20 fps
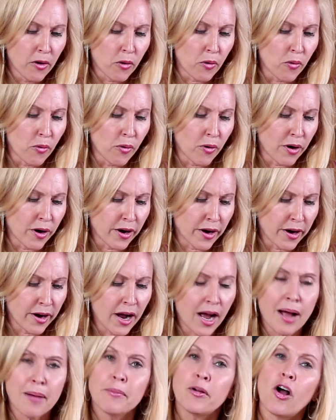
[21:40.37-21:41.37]
or
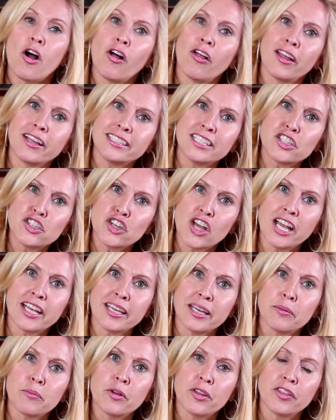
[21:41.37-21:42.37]
I'm calling to check
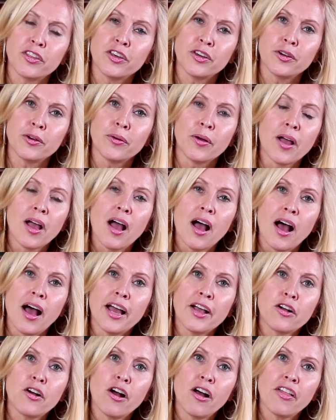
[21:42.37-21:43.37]
in with you.
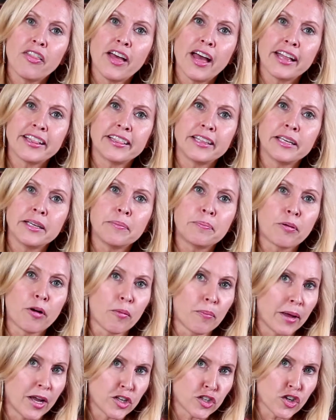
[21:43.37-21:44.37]
I call that the
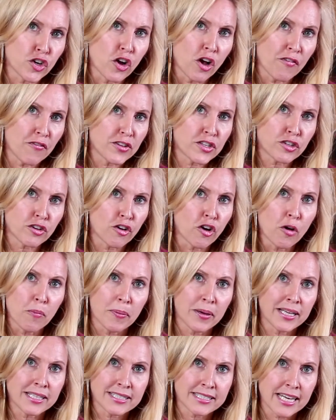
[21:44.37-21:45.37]
probation officer
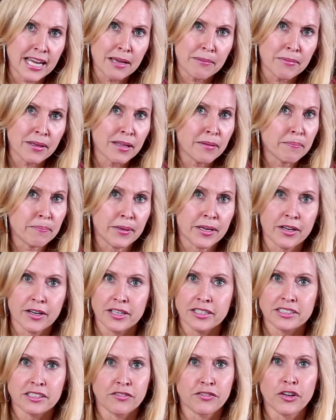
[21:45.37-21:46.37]
opening statement,
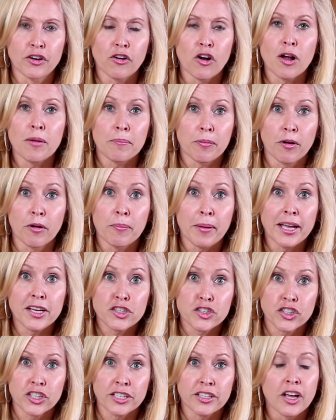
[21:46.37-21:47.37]
because if you're on
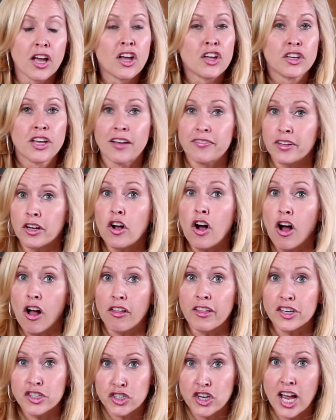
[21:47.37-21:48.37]
probation, you have to
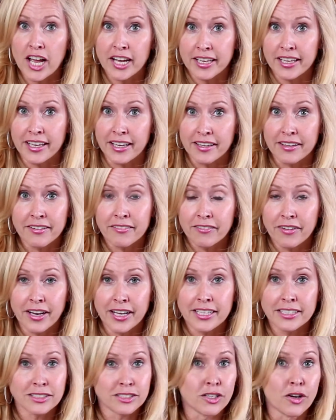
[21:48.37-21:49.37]
call and check in,
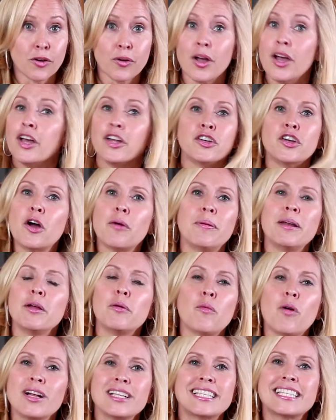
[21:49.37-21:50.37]
right? So nobody
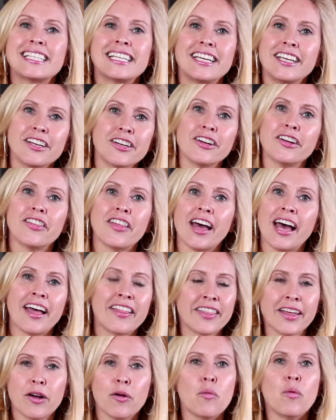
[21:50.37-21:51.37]
wants to hear that.
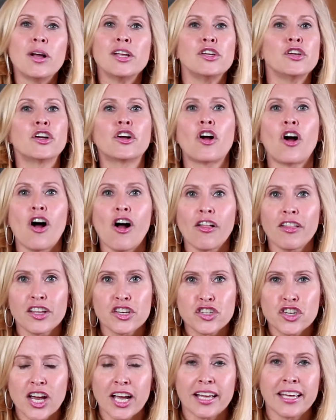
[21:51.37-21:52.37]
They don't want you to call and
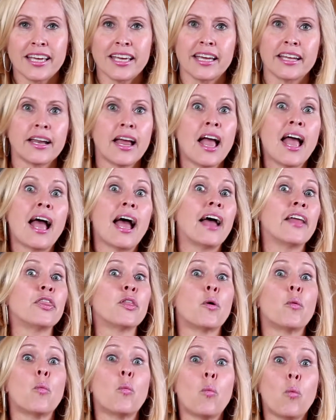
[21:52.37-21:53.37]
check in. And
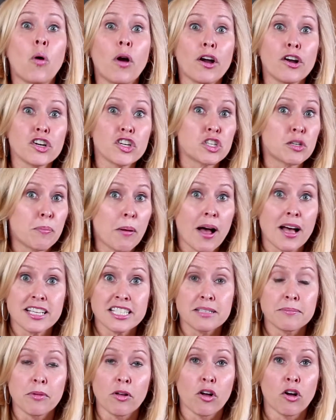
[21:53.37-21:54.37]
the worst
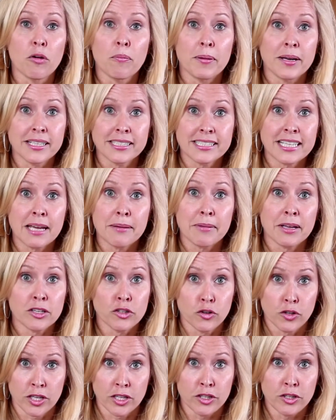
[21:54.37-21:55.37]
possible opening statement
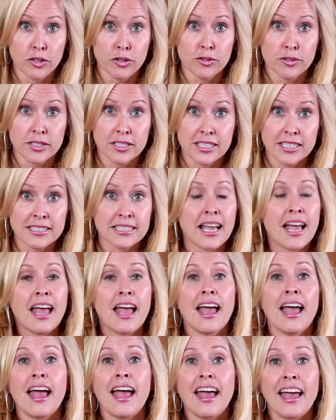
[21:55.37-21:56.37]
you can use is,
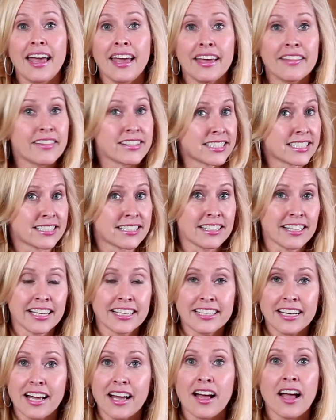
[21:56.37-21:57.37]
hey, this is
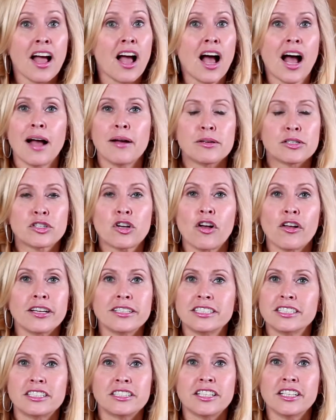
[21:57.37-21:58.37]
Linda. I was calling
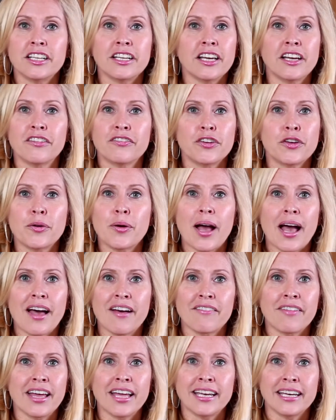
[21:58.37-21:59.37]
to see if you
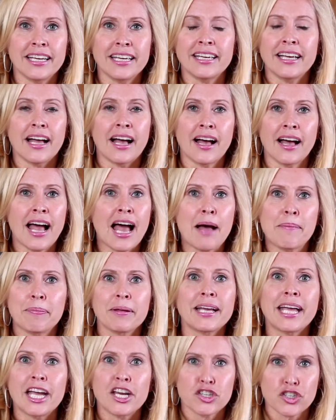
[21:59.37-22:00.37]
have any
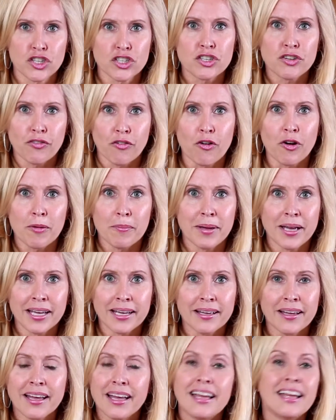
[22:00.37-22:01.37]
applications for
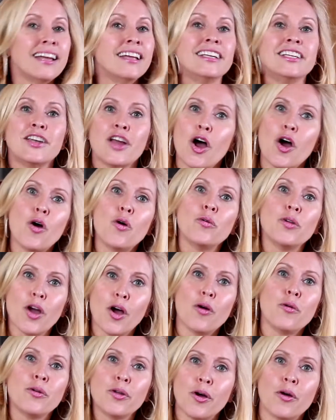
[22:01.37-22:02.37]
me. No,
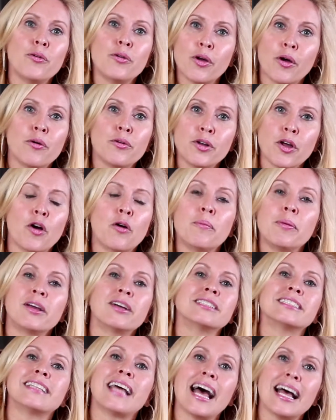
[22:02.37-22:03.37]
no, no, no, no,
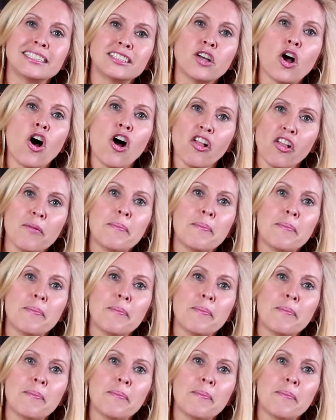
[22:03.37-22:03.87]
because that's all